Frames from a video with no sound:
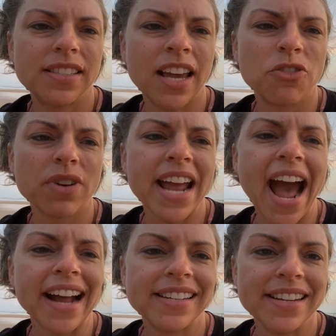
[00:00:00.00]
and
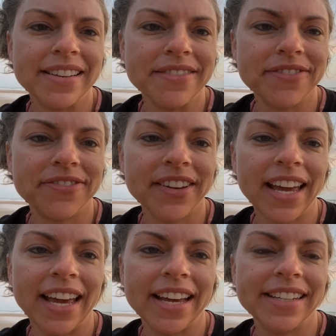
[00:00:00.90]
reactive
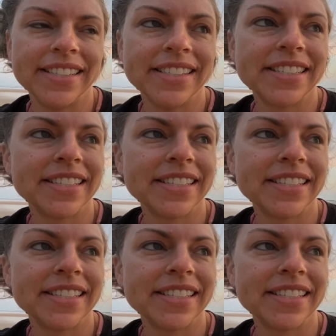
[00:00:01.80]
and